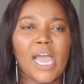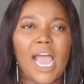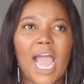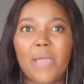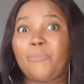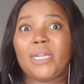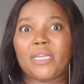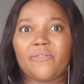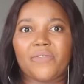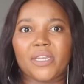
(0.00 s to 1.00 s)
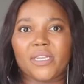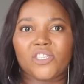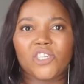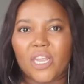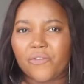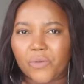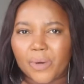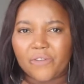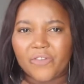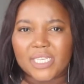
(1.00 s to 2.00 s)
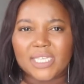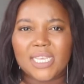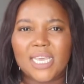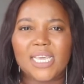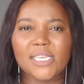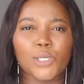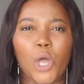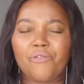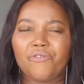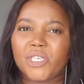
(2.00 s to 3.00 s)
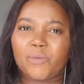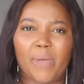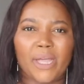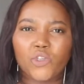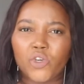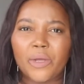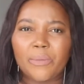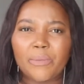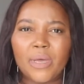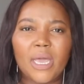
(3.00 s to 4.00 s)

I believe that each and every one of us is on the spectrum,